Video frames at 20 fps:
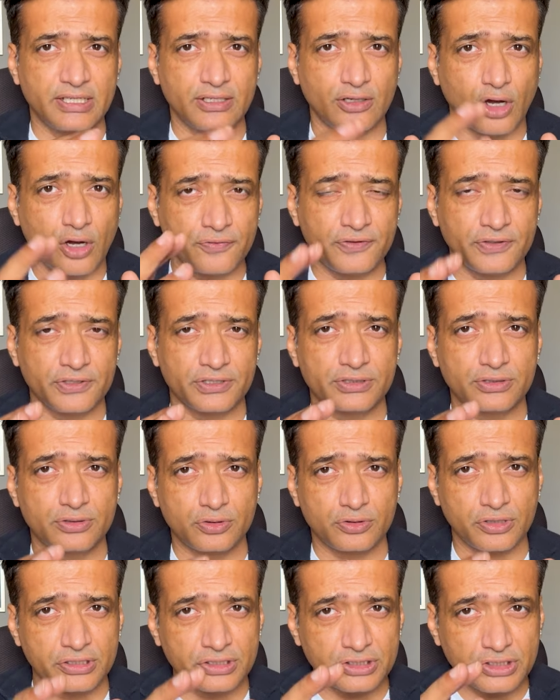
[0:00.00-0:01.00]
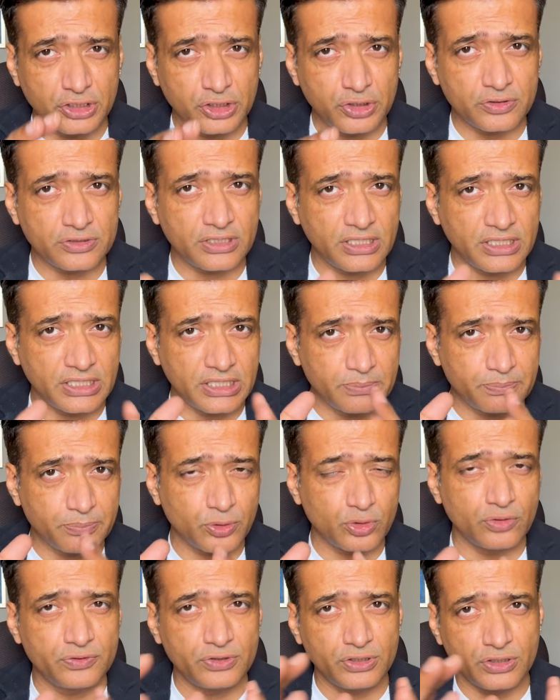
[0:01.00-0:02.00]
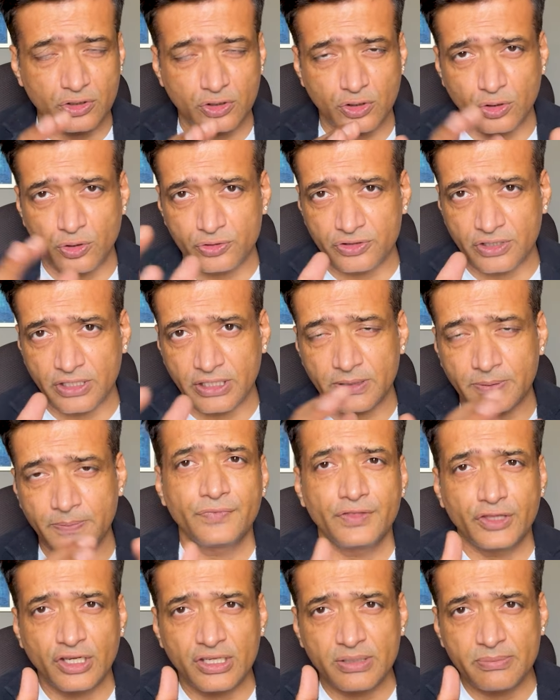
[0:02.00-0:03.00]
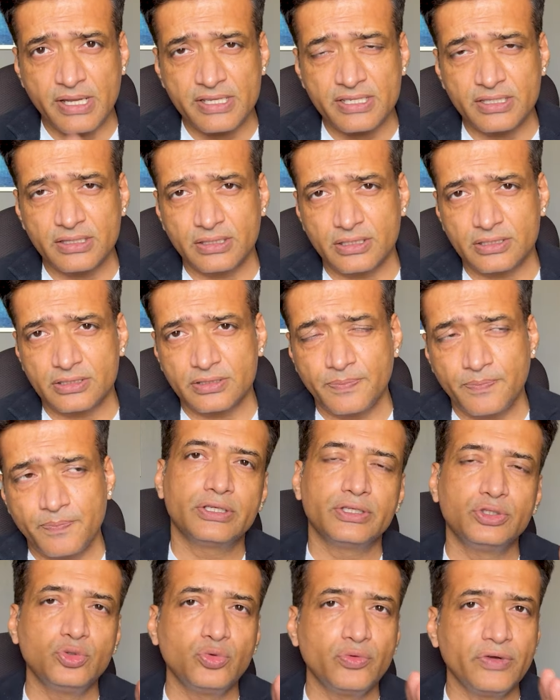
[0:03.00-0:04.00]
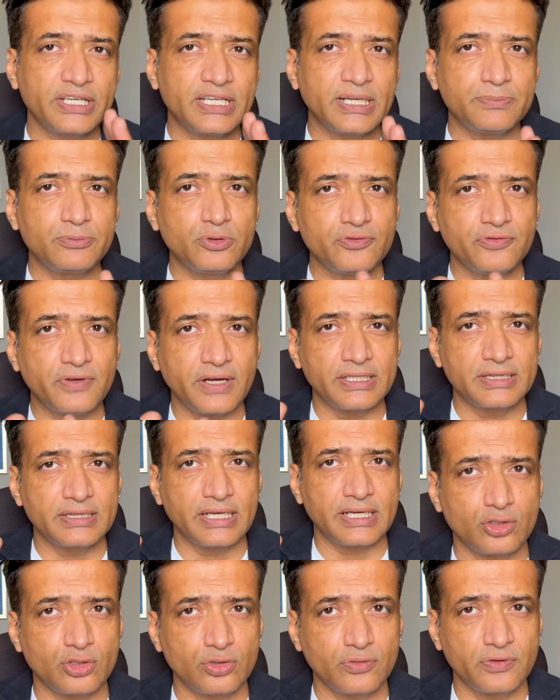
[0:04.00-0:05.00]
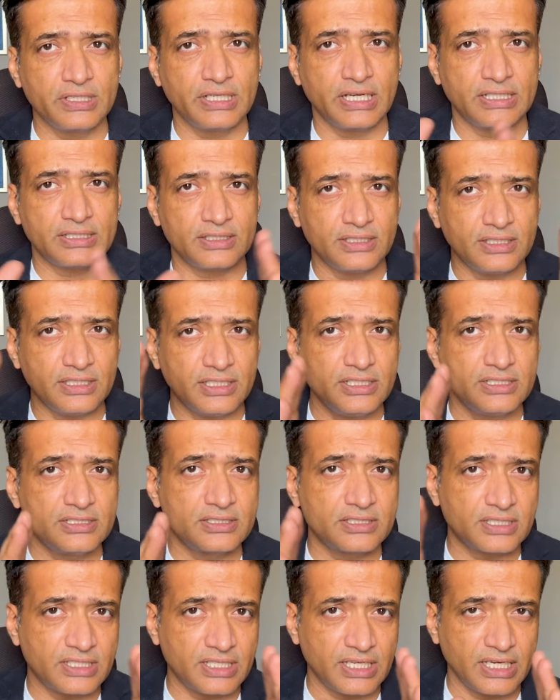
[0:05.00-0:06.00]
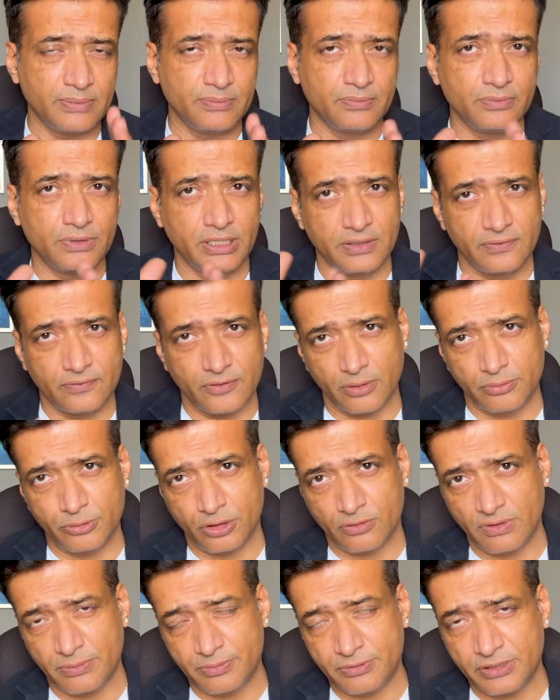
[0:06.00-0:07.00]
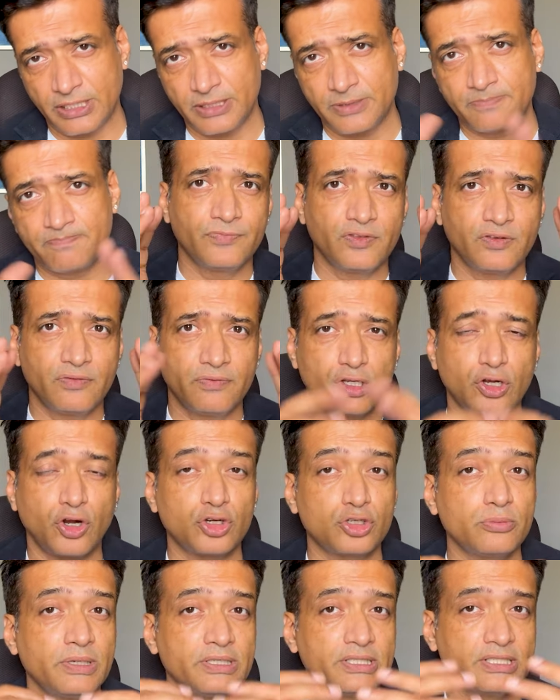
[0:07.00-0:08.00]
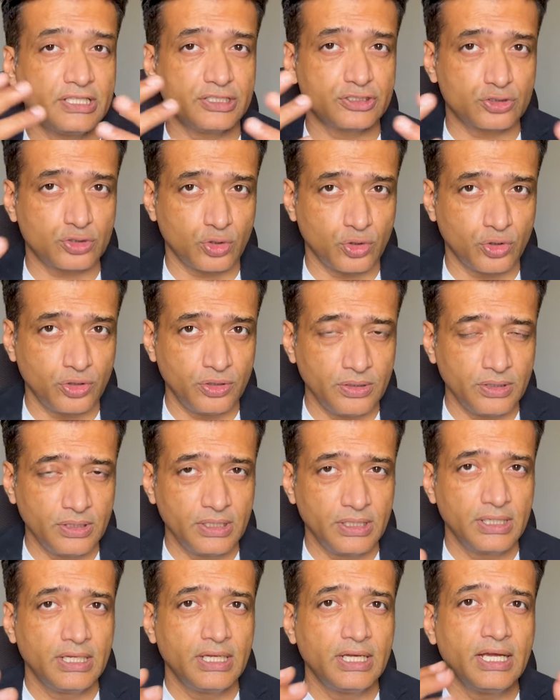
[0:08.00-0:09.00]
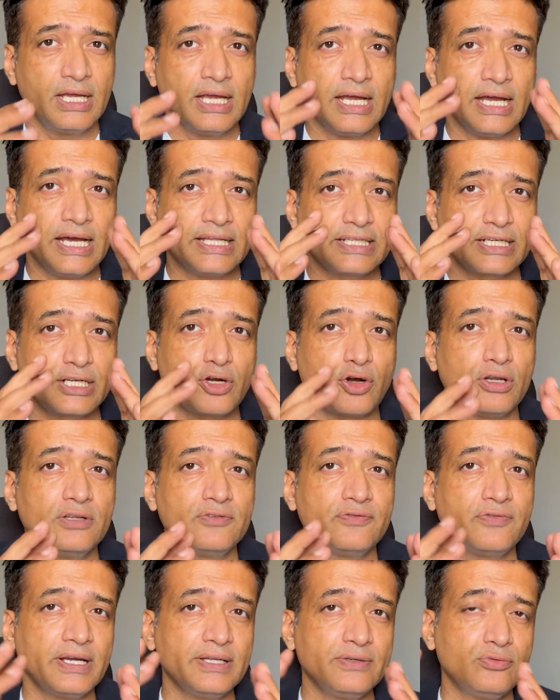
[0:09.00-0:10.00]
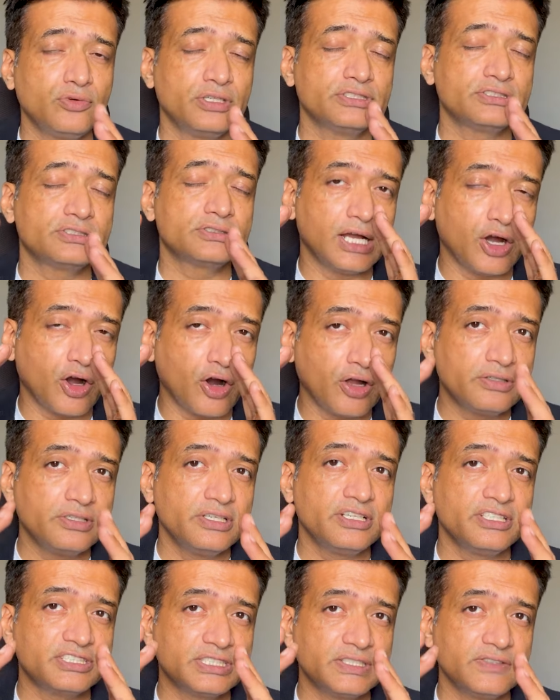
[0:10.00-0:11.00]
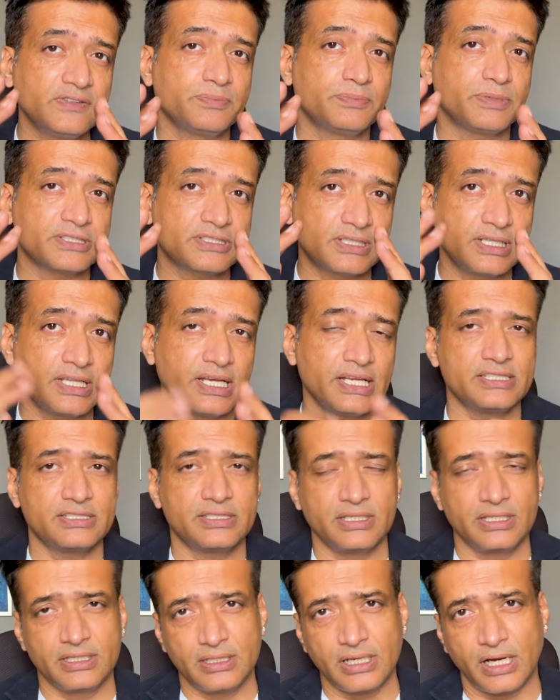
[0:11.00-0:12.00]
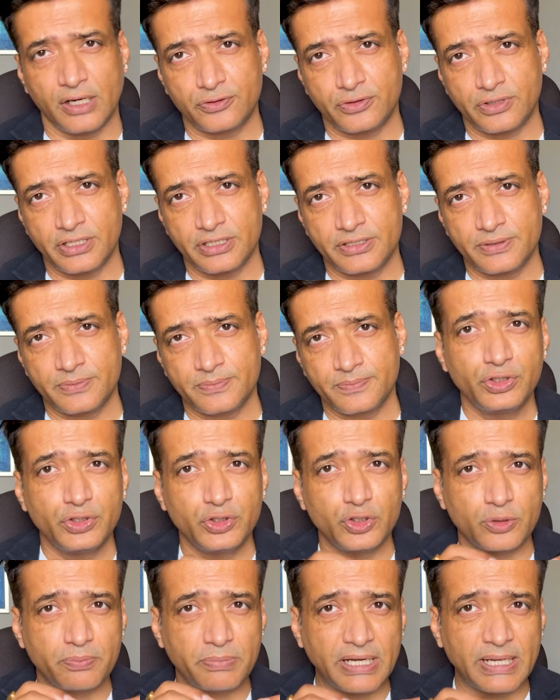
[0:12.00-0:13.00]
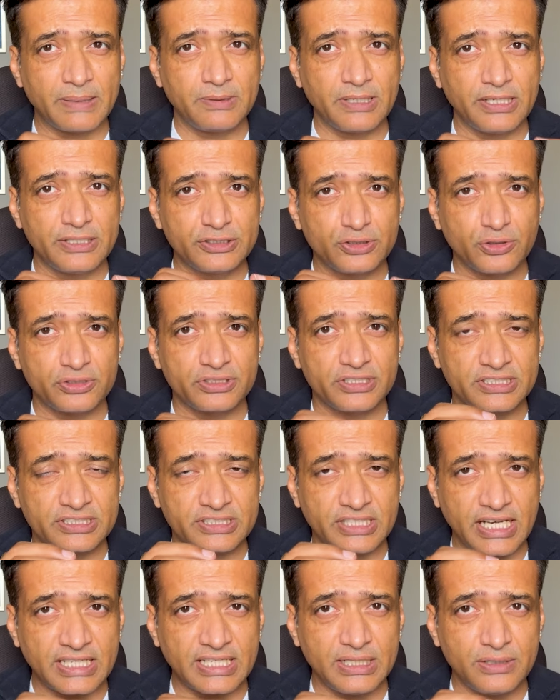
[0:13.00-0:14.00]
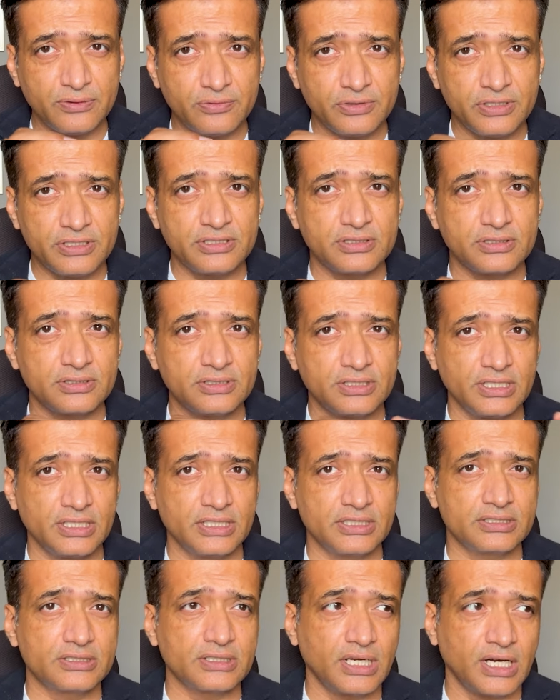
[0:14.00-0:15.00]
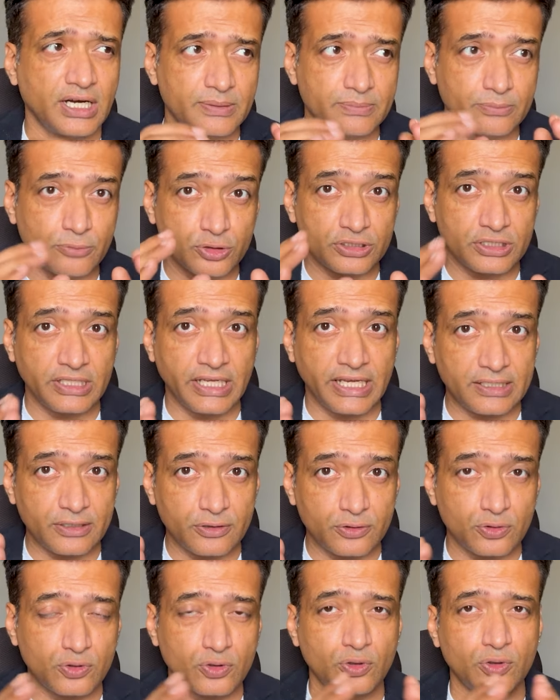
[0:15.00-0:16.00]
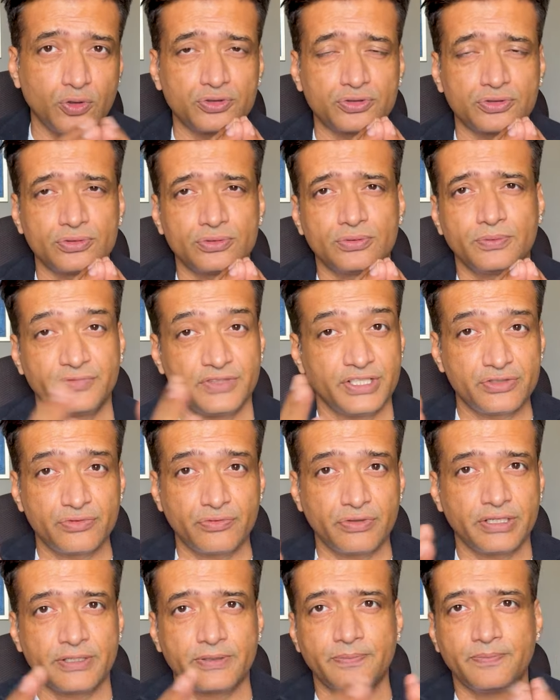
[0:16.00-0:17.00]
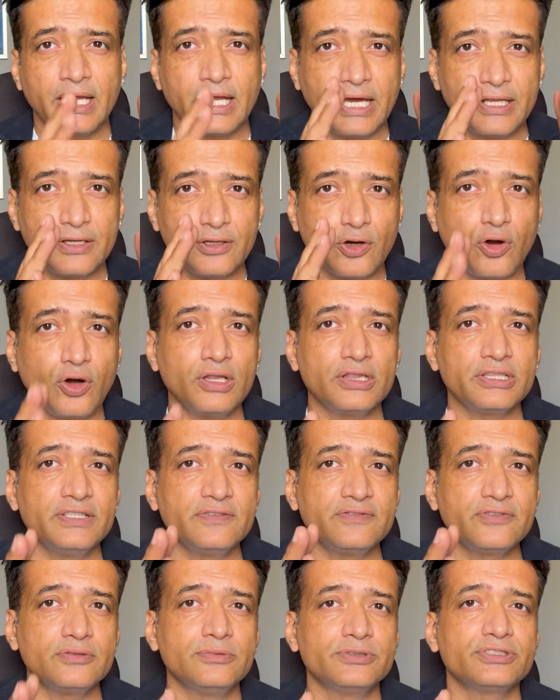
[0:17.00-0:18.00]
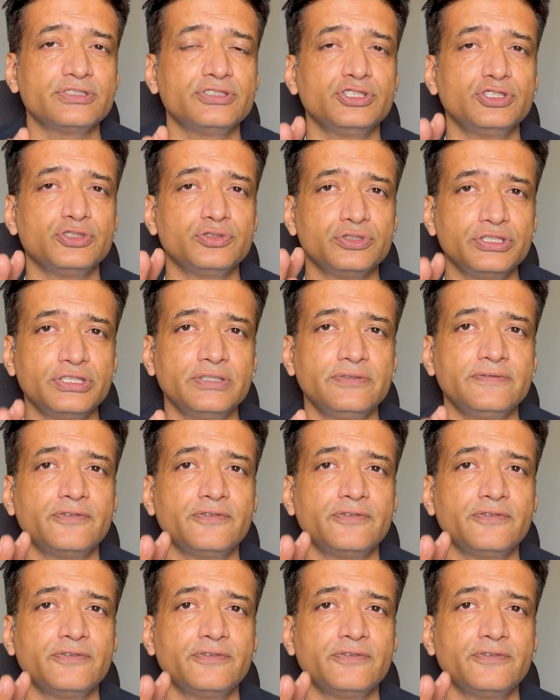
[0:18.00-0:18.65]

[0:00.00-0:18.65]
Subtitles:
and offers to continuously improve your close rate. Now imagine this. You wake up to find overnight leads came in from your website. They're automatically scored, and the qualified ones already received personalized outreach. Your pipeline shows exactly which deals are most likely to close this week, and all the information you need